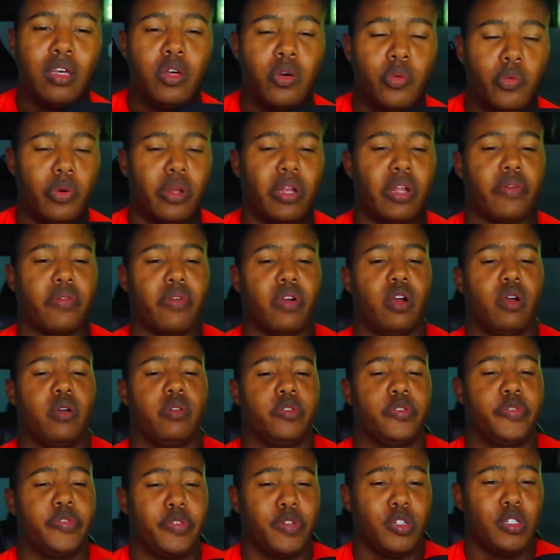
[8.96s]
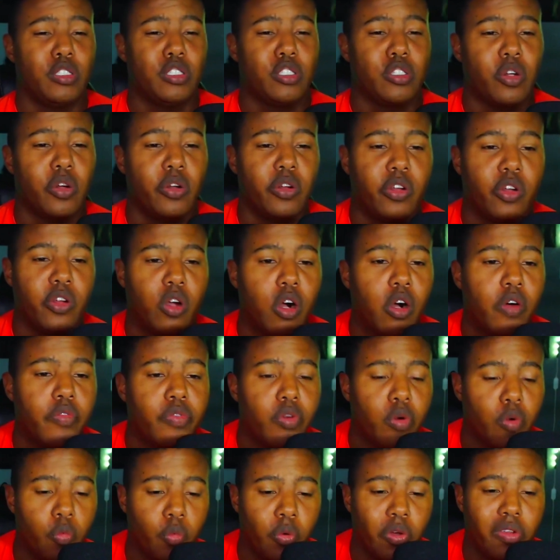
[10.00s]
whenever I was first starting off
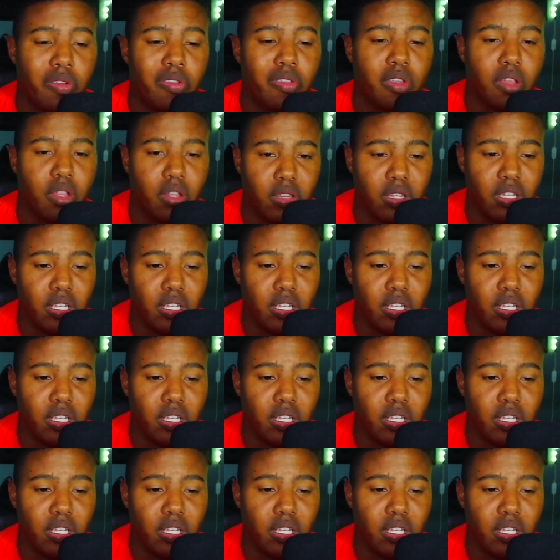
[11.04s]
with the